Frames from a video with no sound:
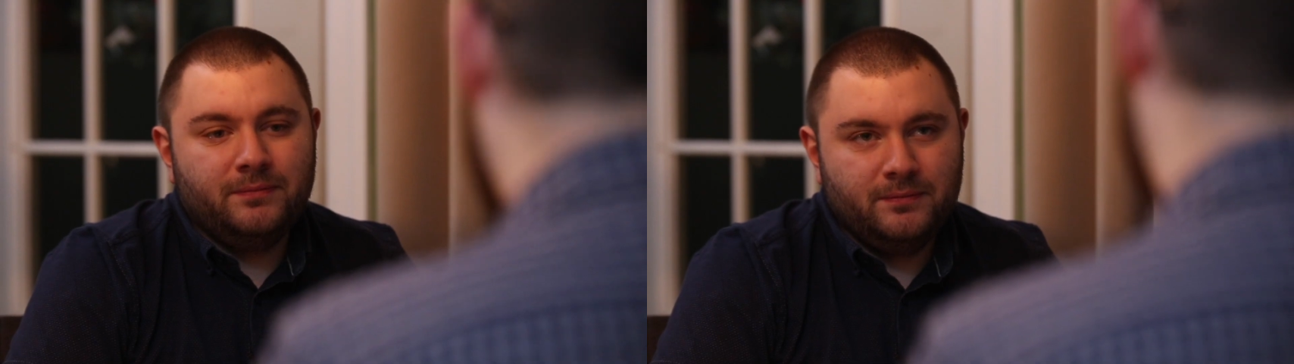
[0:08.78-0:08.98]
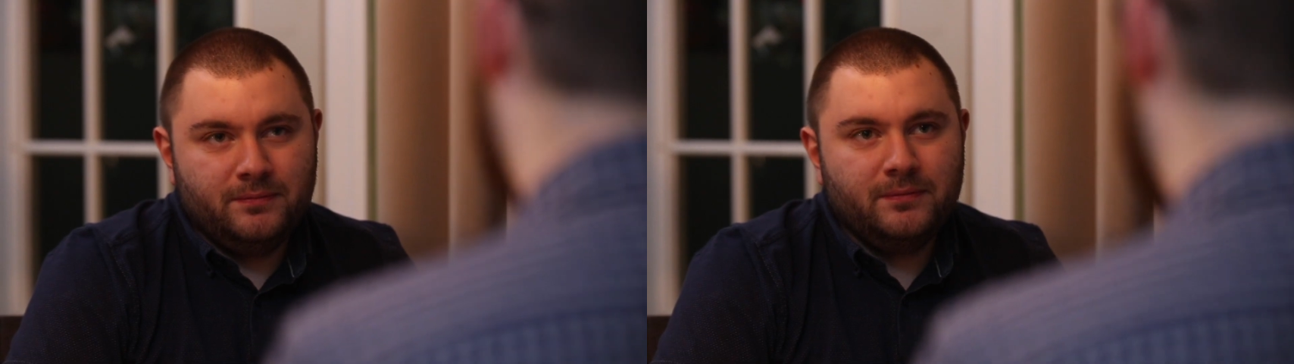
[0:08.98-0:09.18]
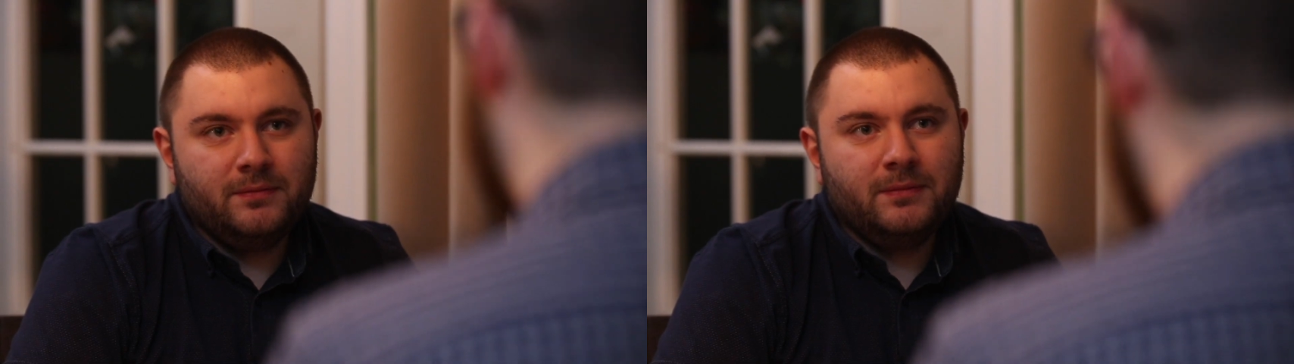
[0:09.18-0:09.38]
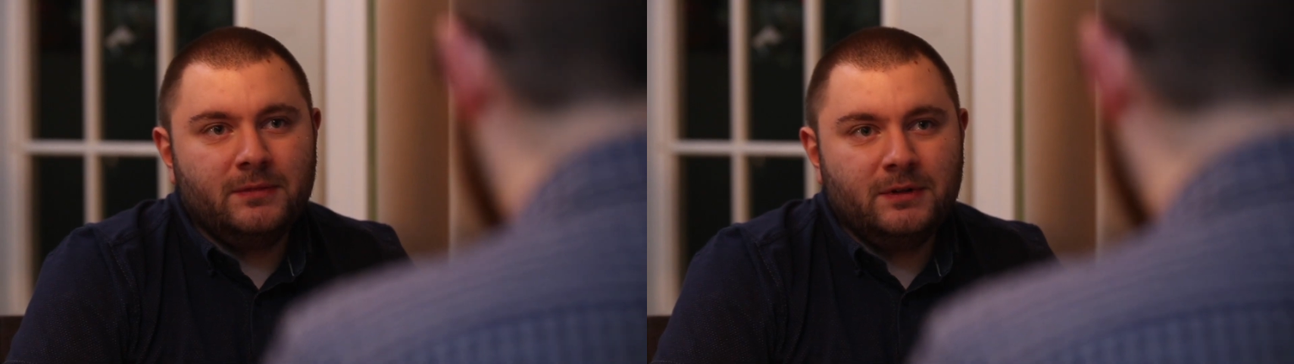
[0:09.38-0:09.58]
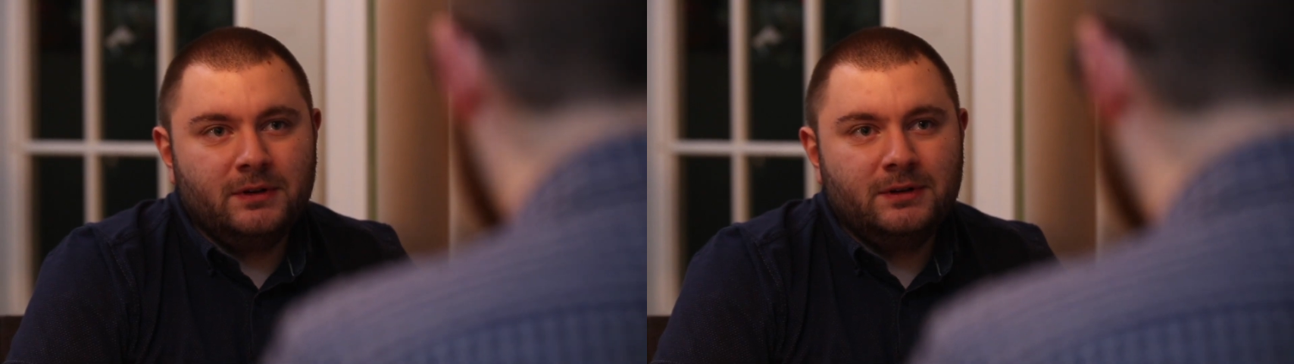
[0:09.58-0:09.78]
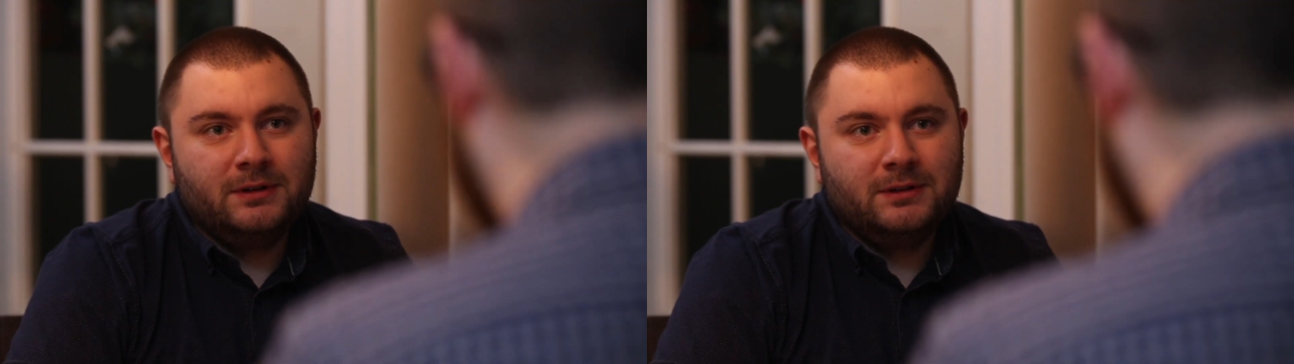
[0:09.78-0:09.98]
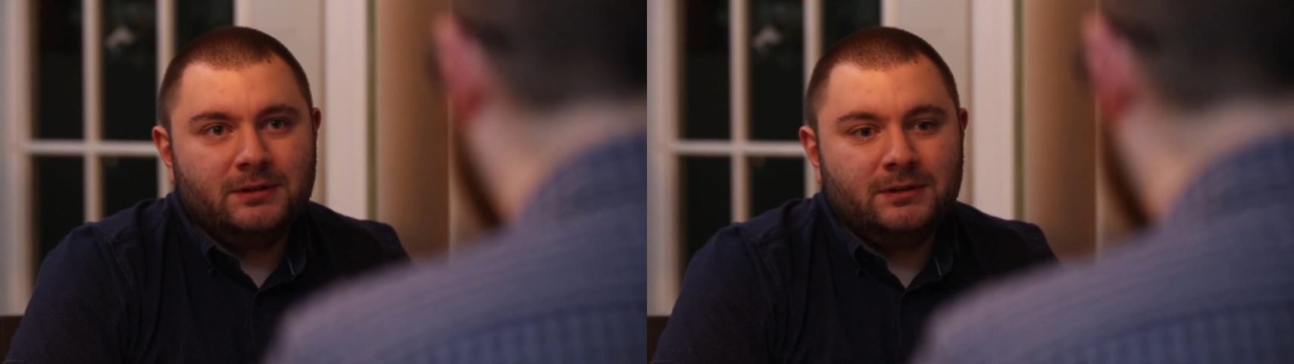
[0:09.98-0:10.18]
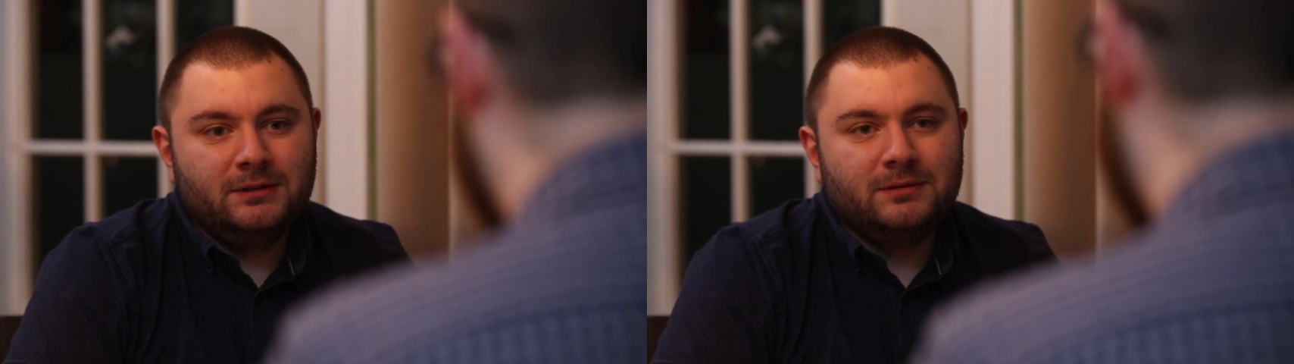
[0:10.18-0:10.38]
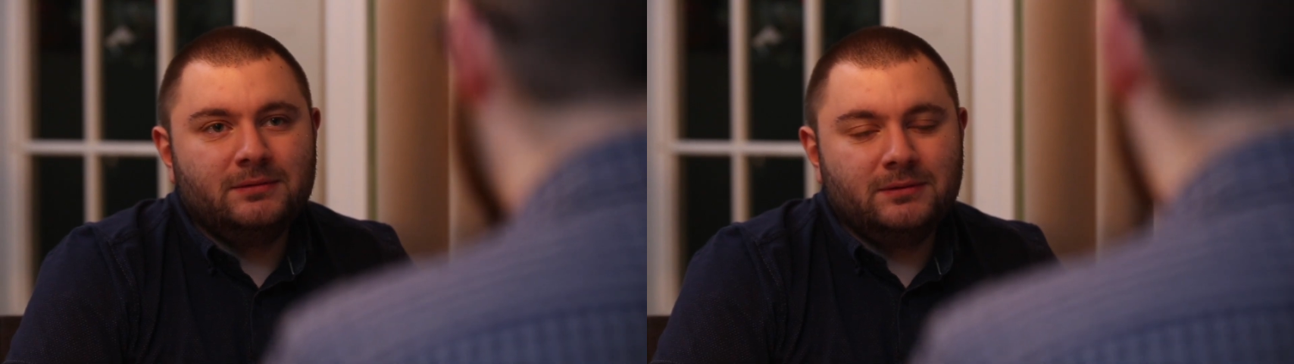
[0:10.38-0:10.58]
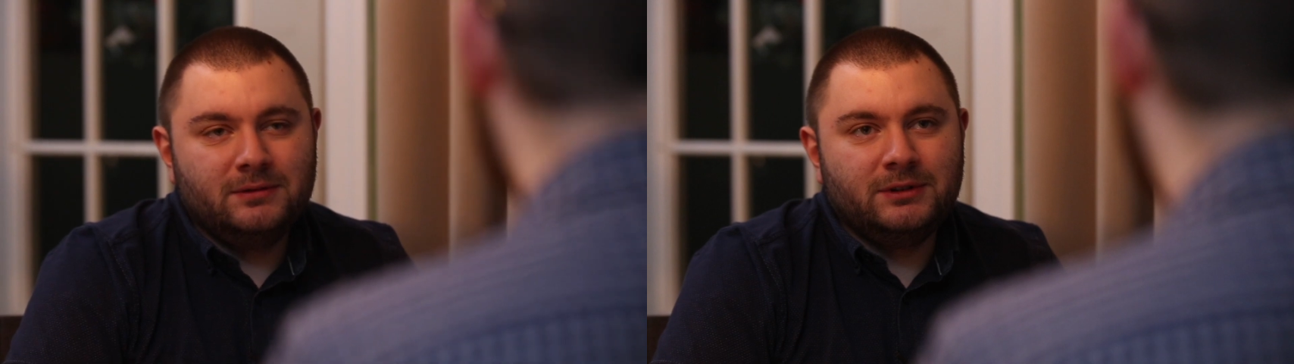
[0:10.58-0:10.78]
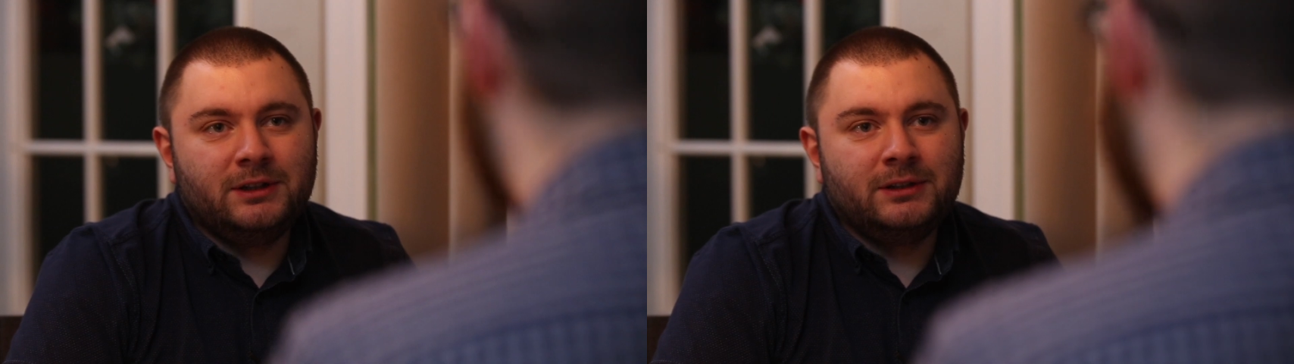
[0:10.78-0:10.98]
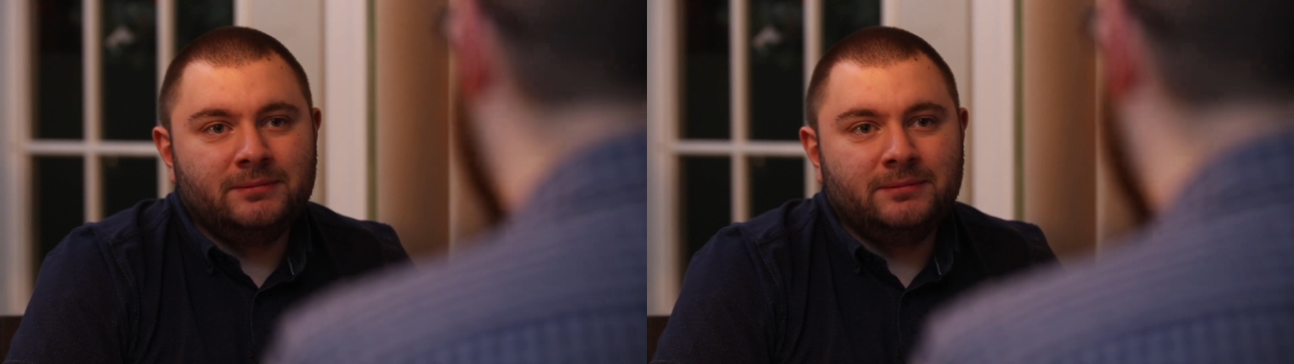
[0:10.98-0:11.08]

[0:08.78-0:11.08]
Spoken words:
all these superhero movies, as much as